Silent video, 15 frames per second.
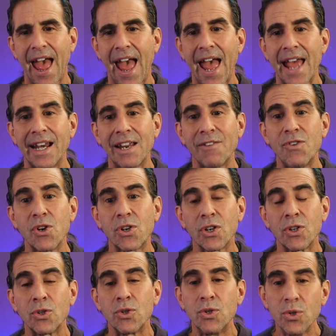And if you
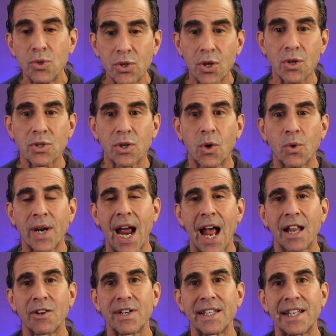can do those low
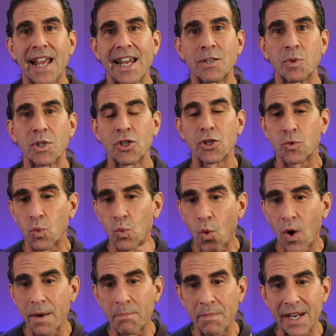calorie days with just
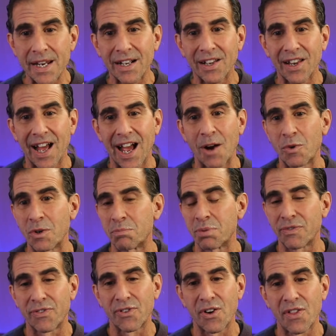1 meal, I would
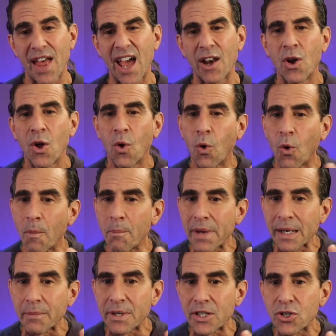prefer that, or
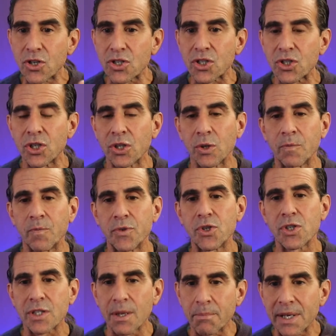maybe just 2,
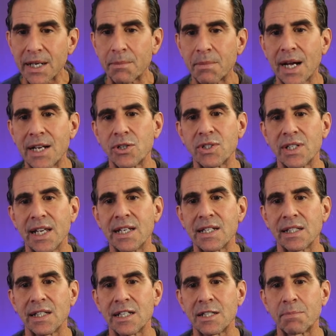just to minimize those
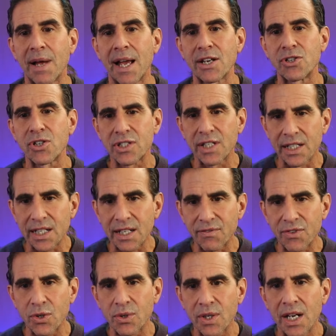insulin spikes, just to keep